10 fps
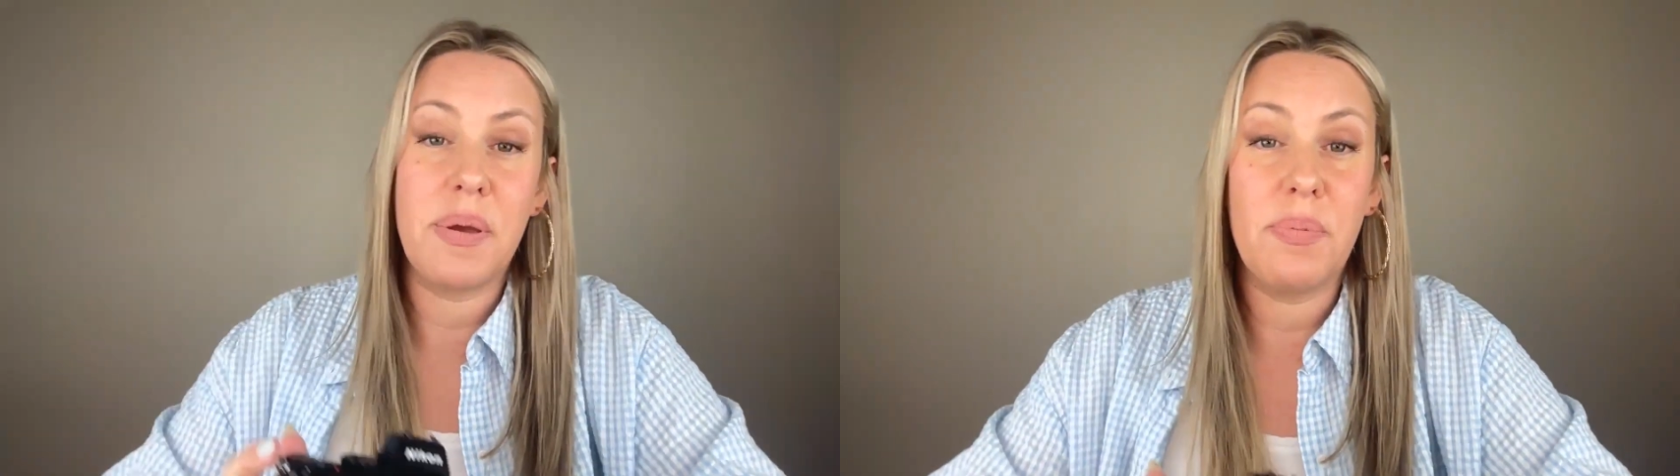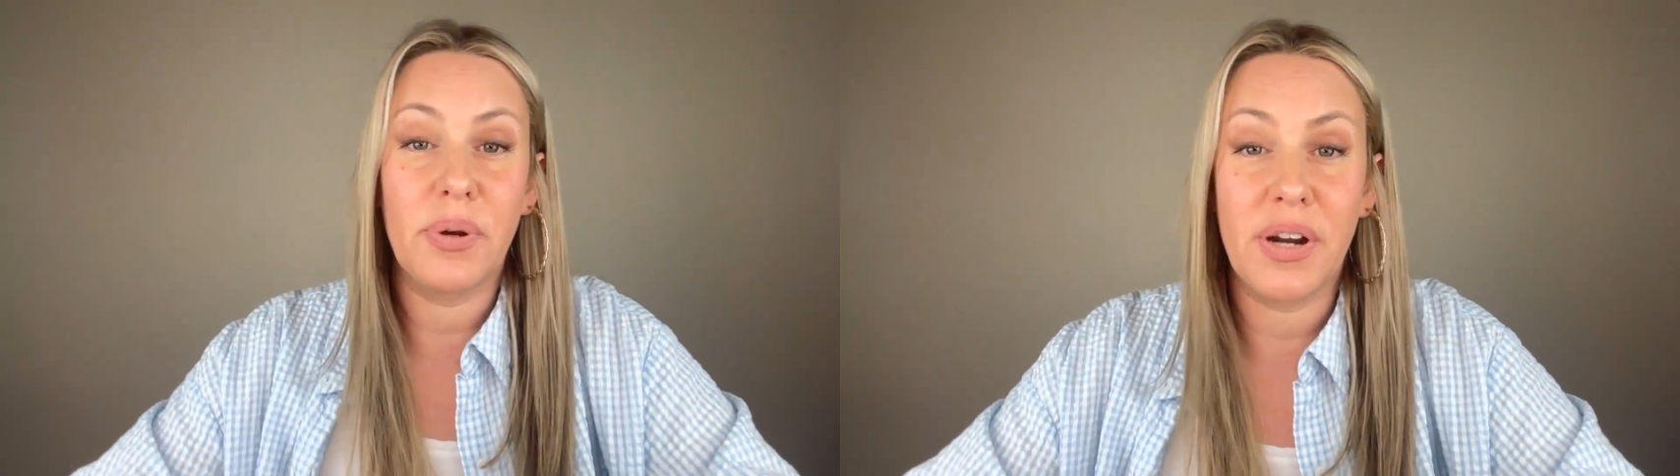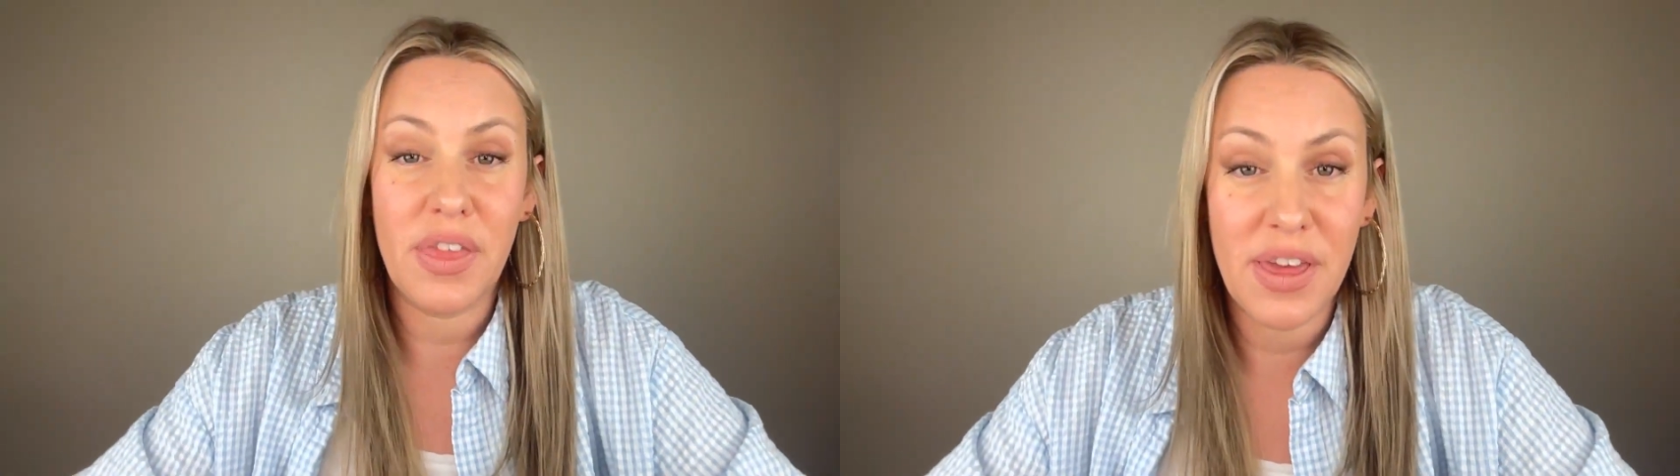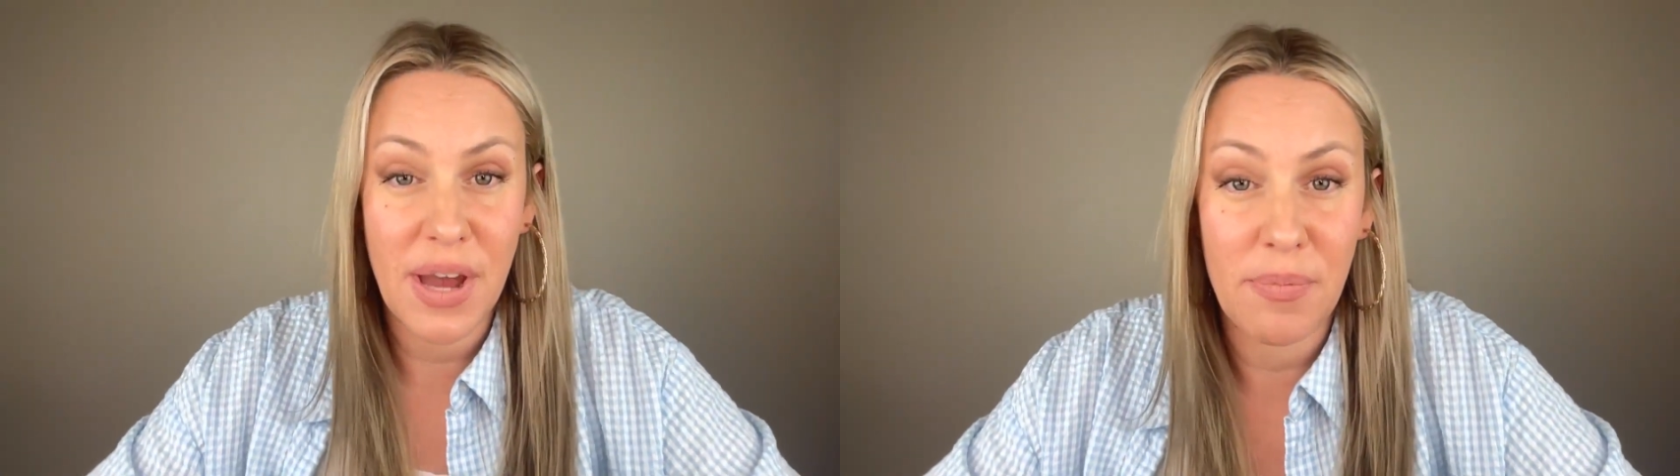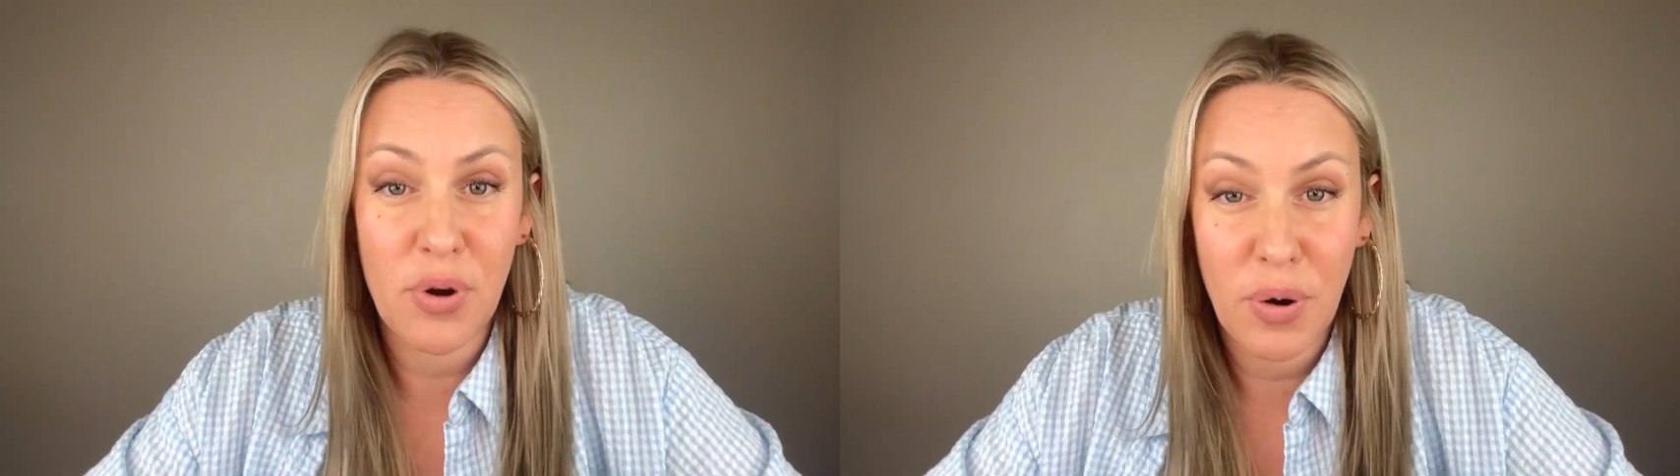people are going to
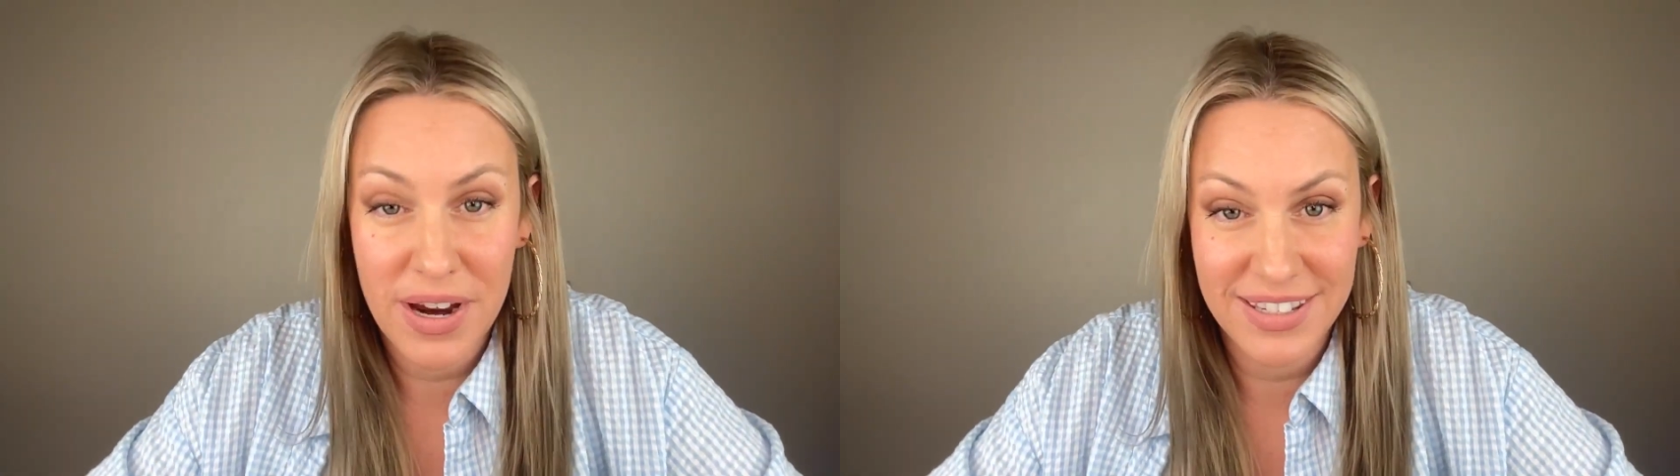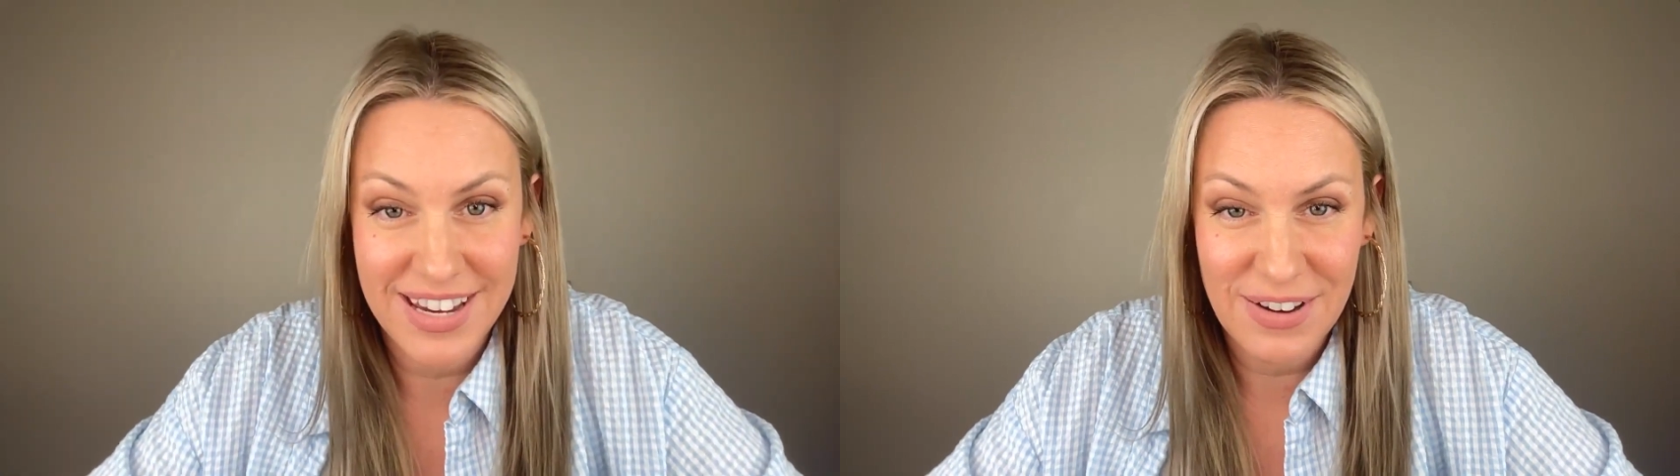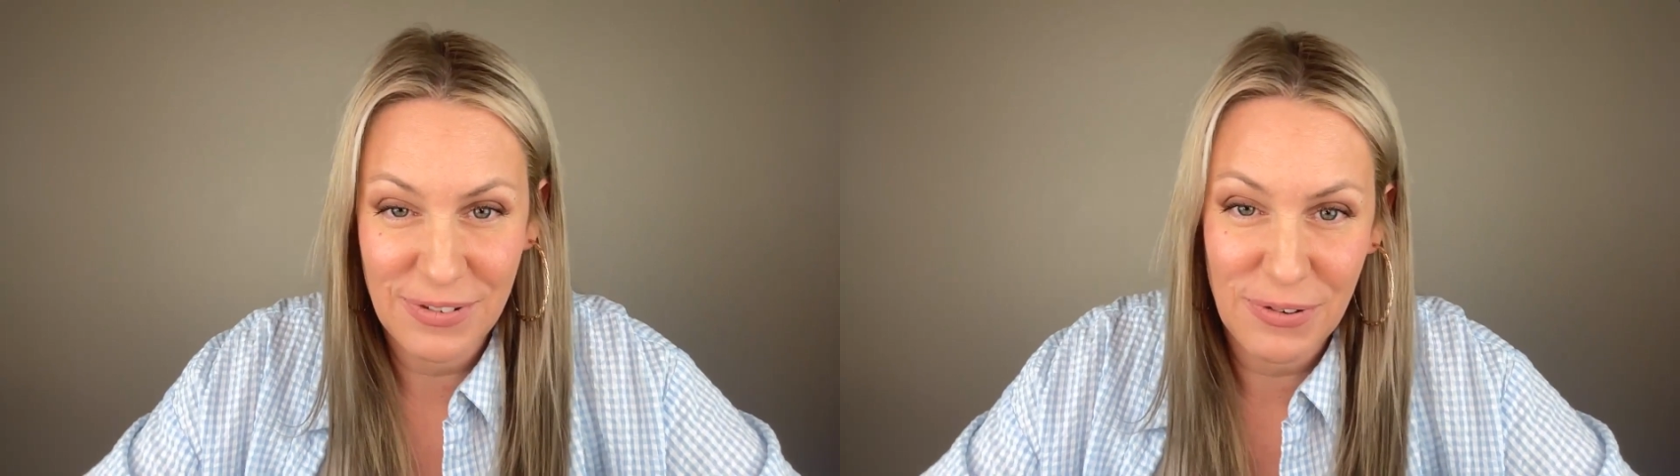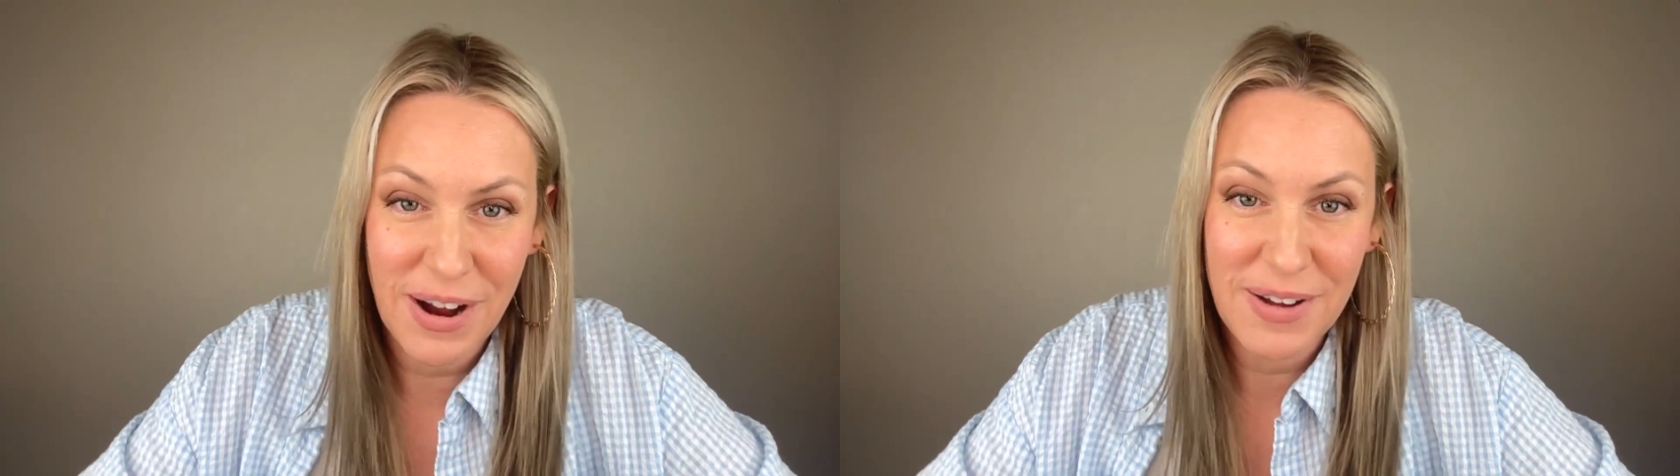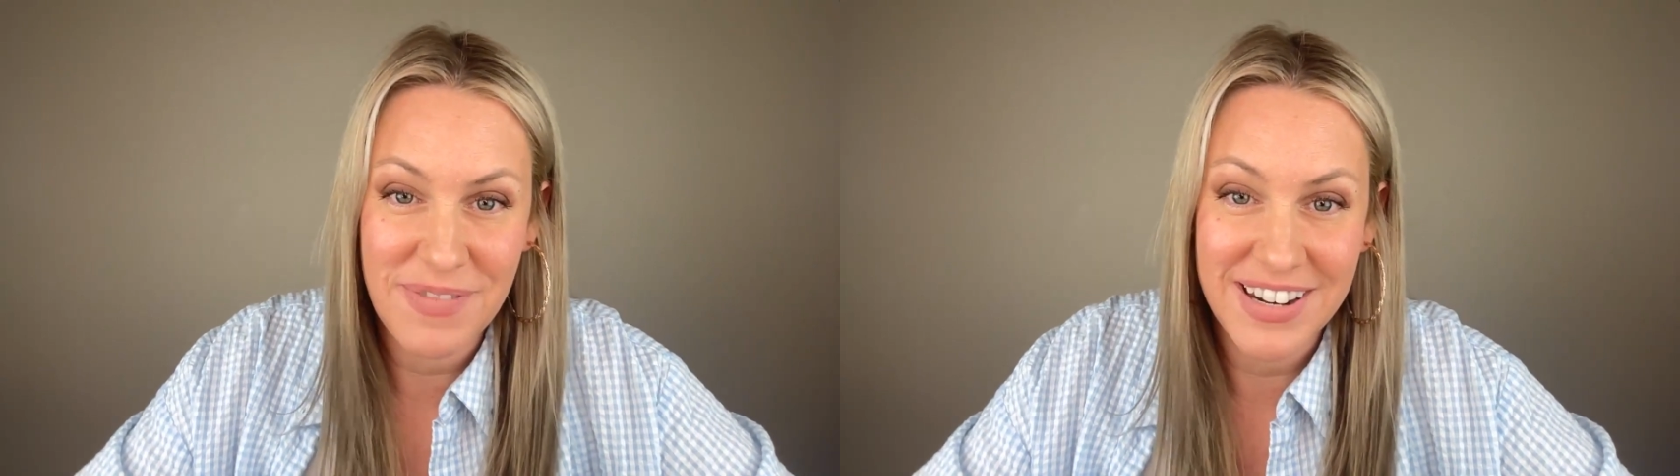think I'm crazy for
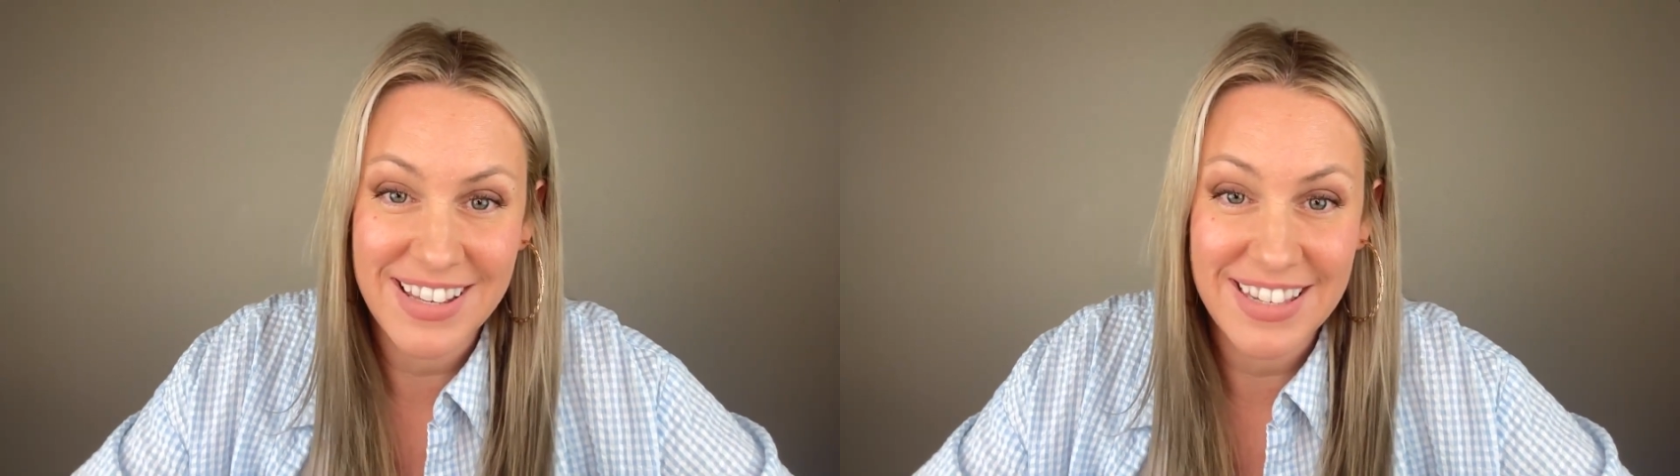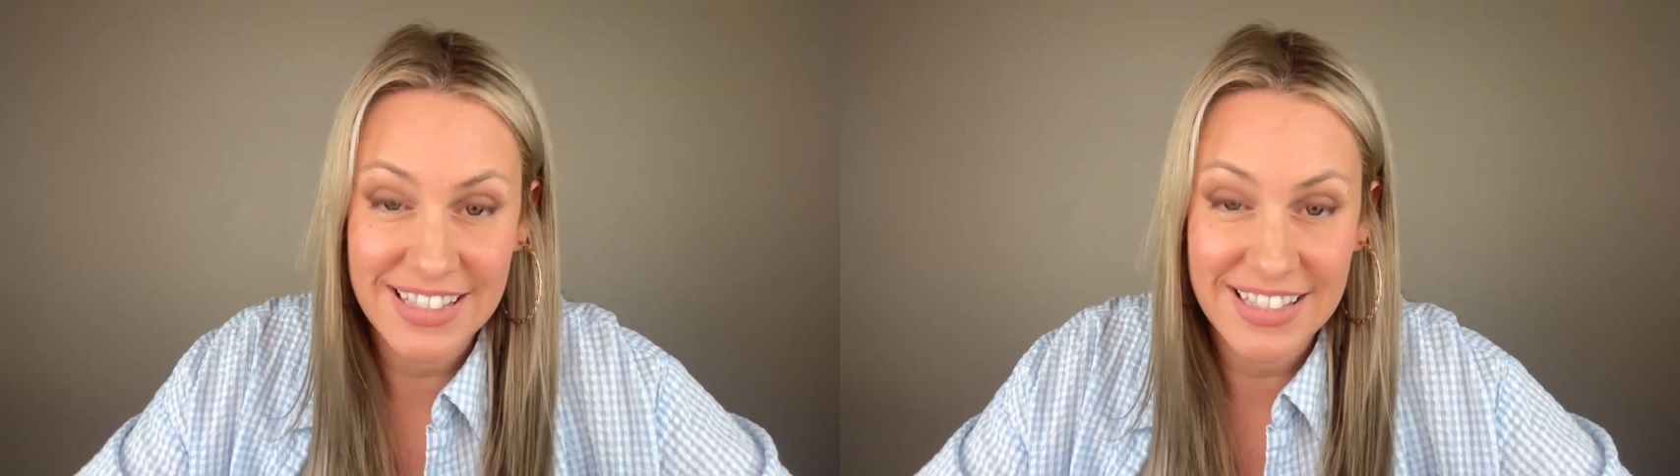recommending